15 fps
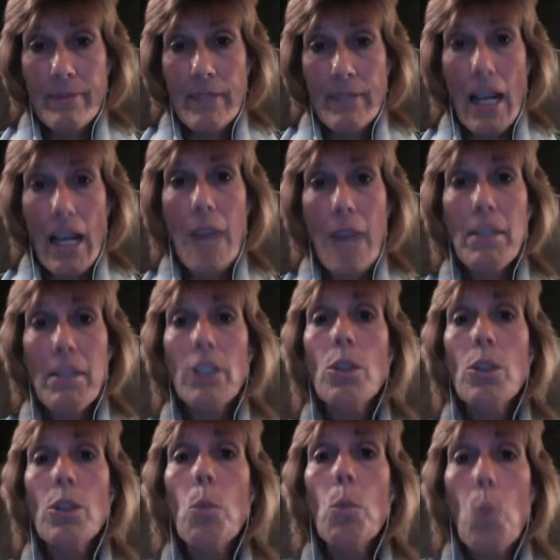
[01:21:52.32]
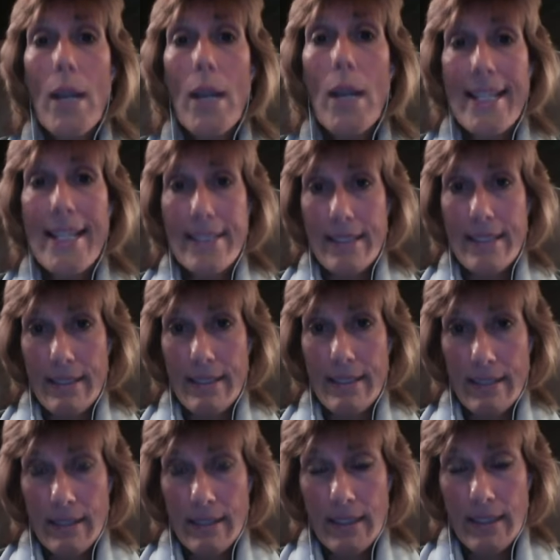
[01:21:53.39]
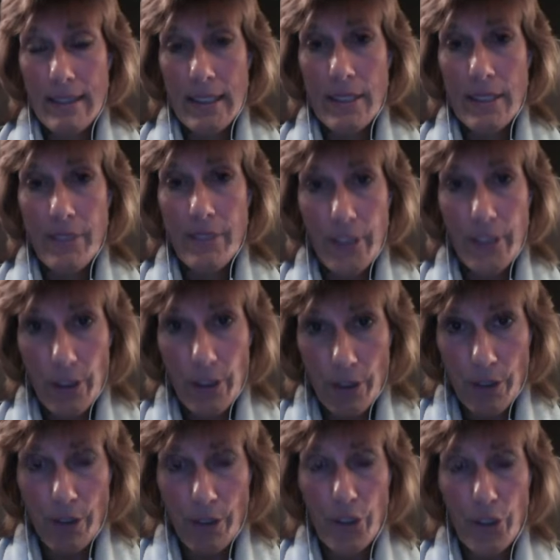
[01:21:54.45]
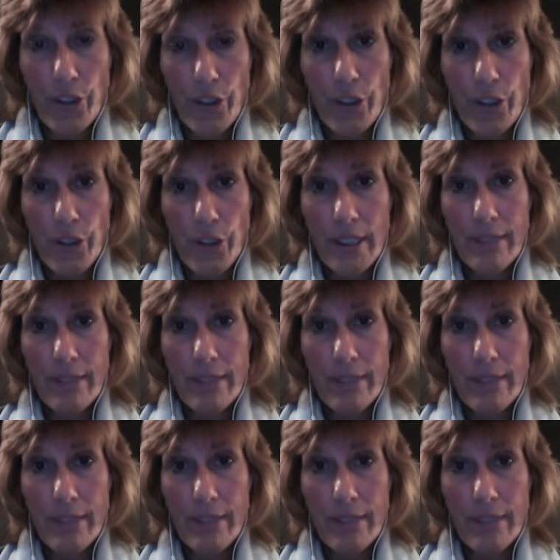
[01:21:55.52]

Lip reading: I'm not going to wait for the universe to do it.